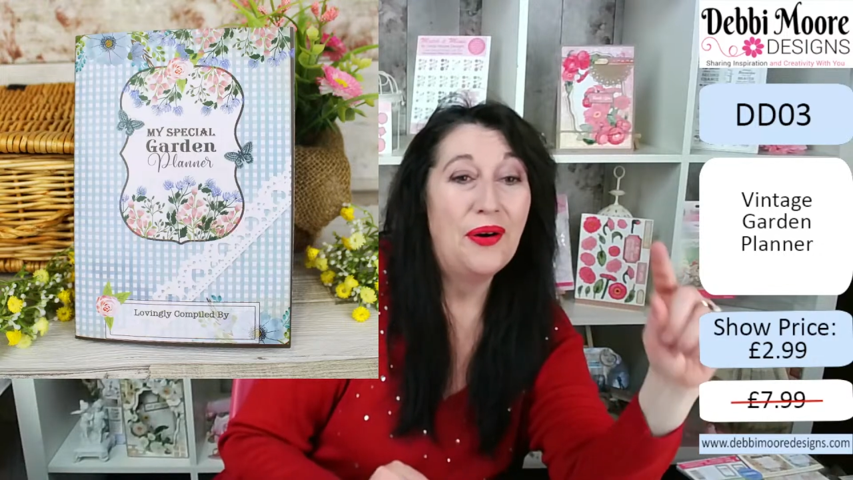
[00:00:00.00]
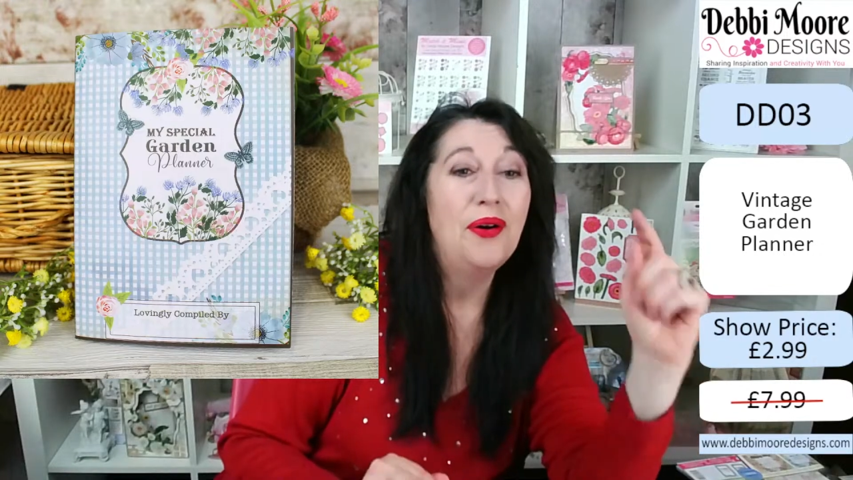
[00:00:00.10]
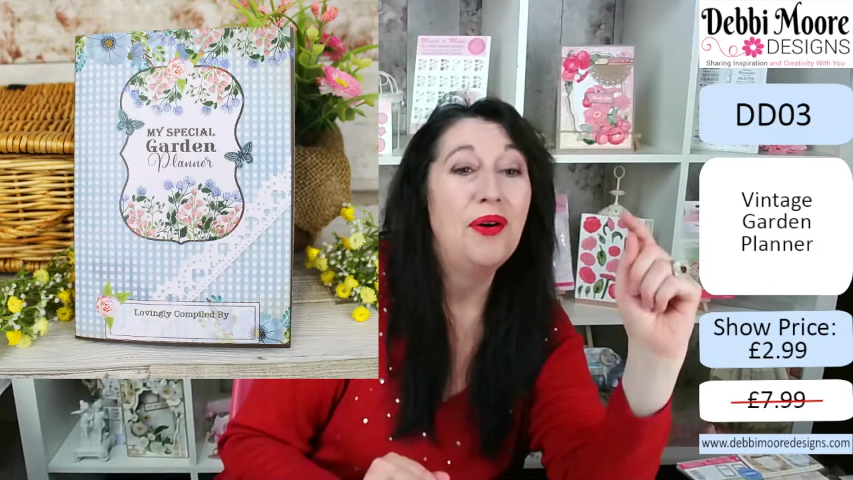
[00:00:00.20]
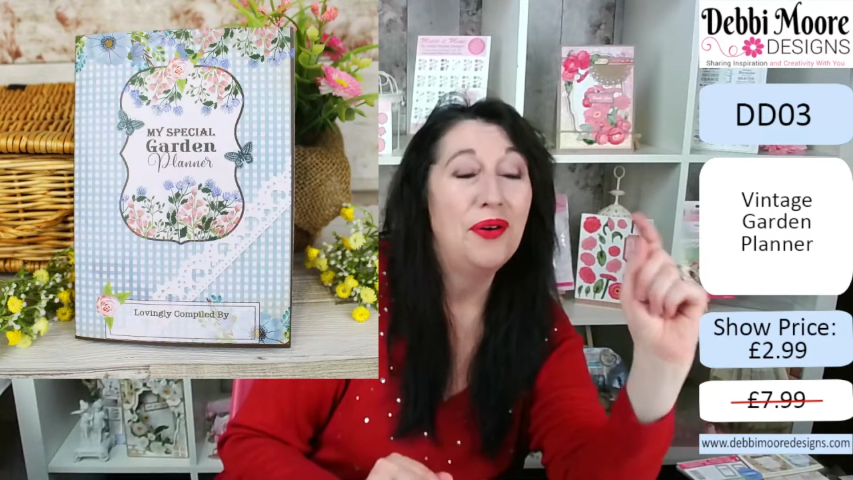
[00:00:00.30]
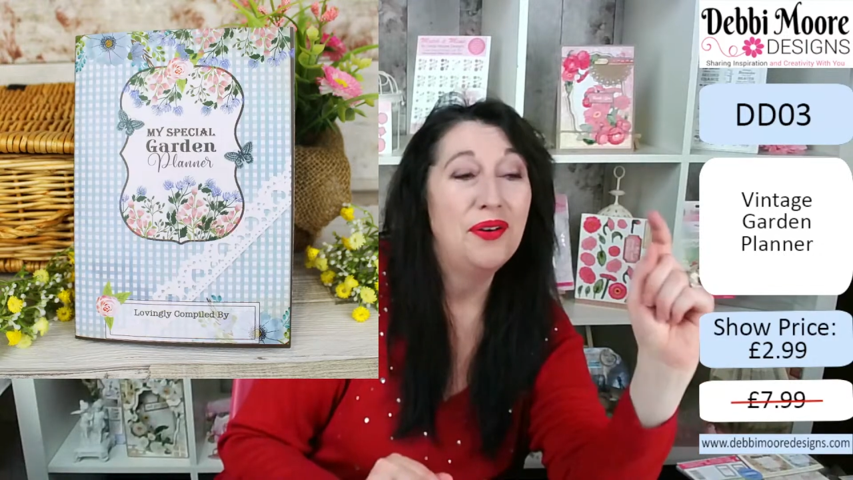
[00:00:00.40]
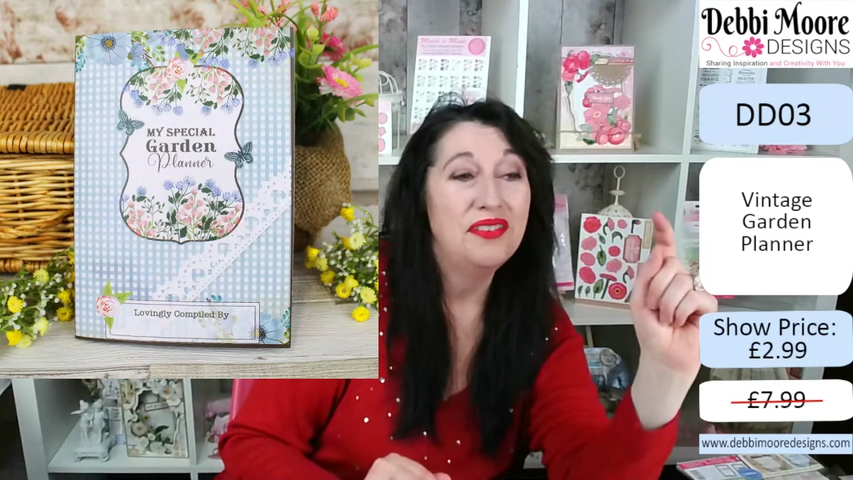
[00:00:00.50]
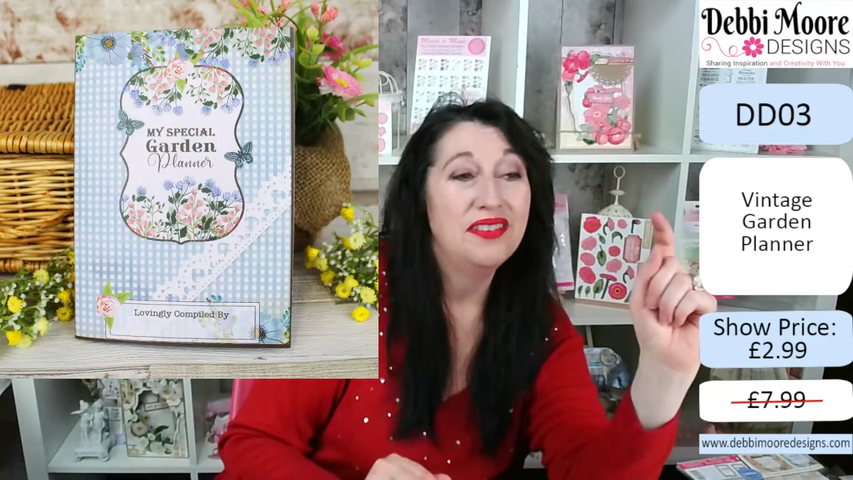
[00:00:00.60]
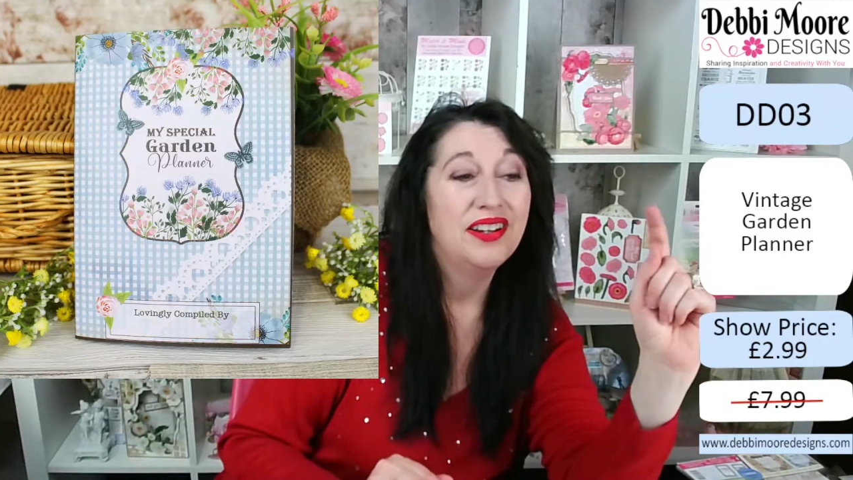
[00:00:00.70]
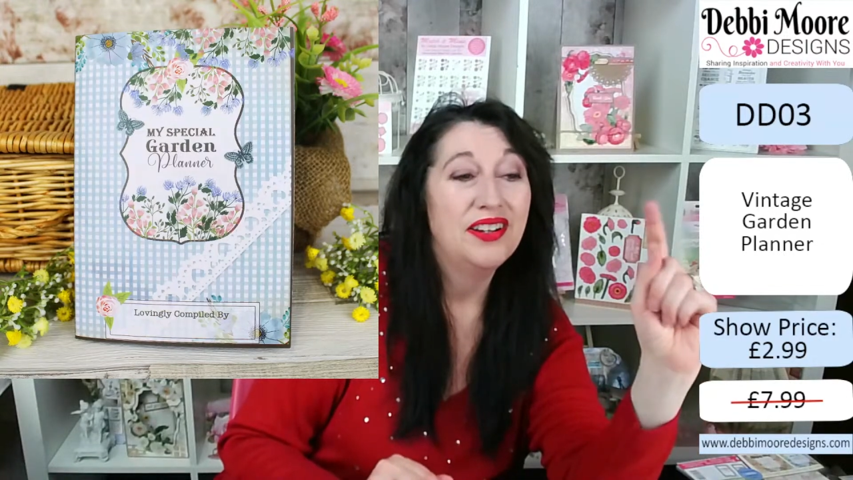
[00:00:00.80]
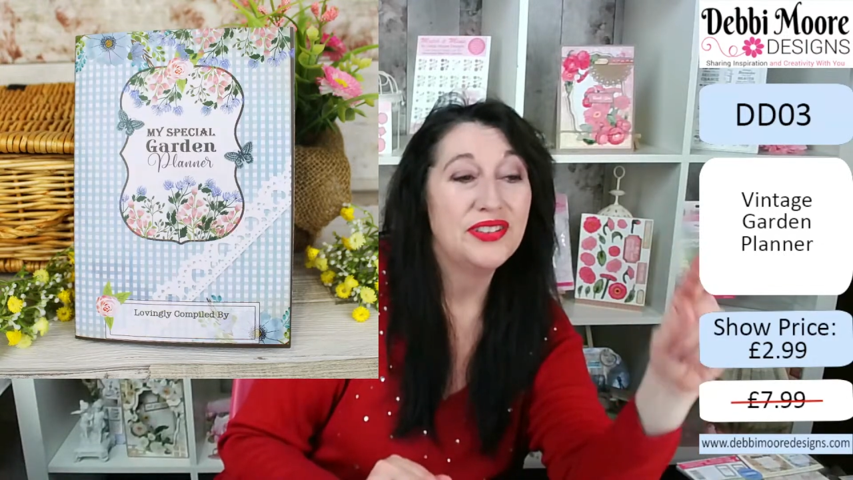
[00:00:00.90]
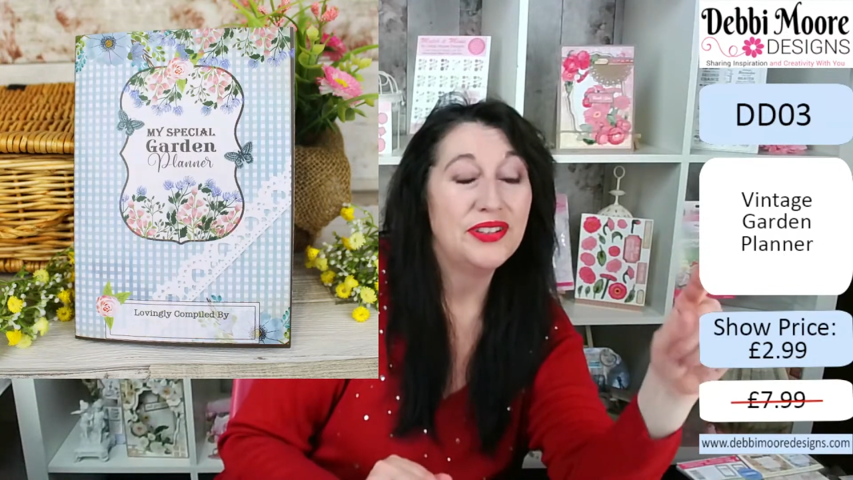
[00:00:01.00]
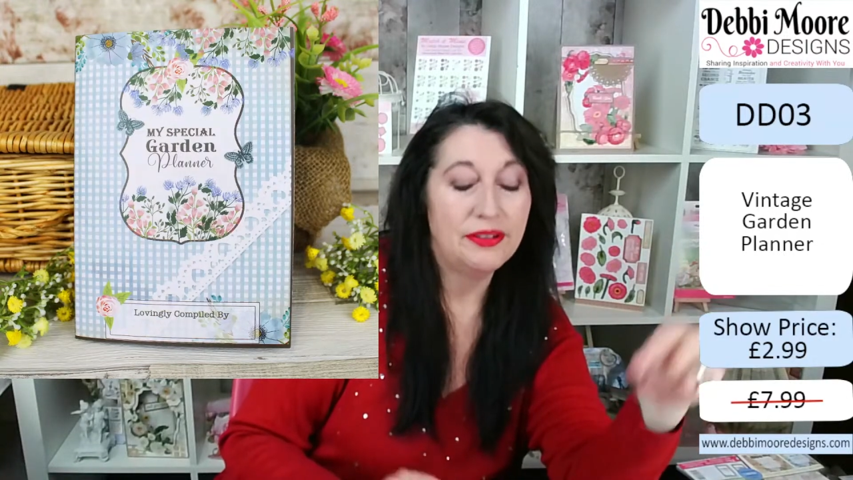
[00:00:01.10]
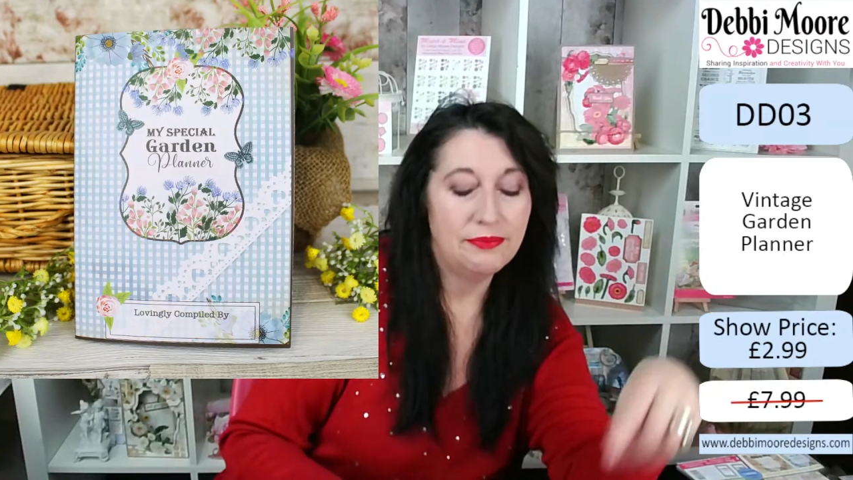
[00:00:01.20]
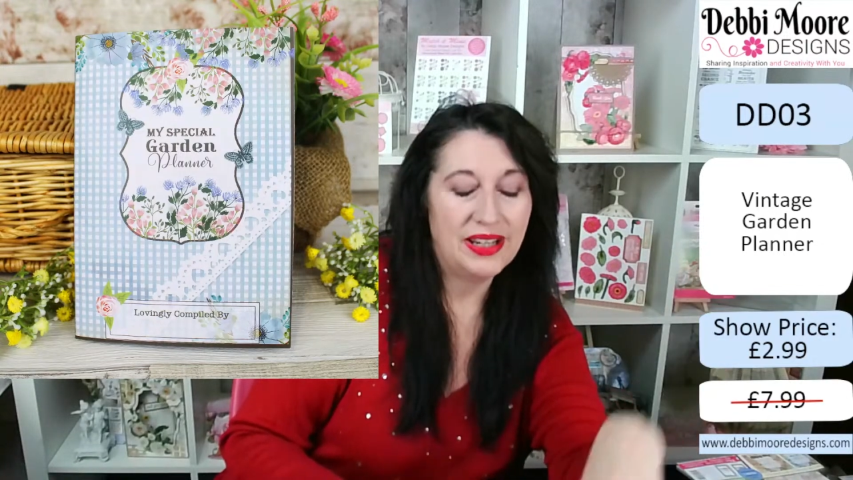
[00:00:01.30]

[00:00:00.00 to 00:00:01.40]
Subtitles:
Or you can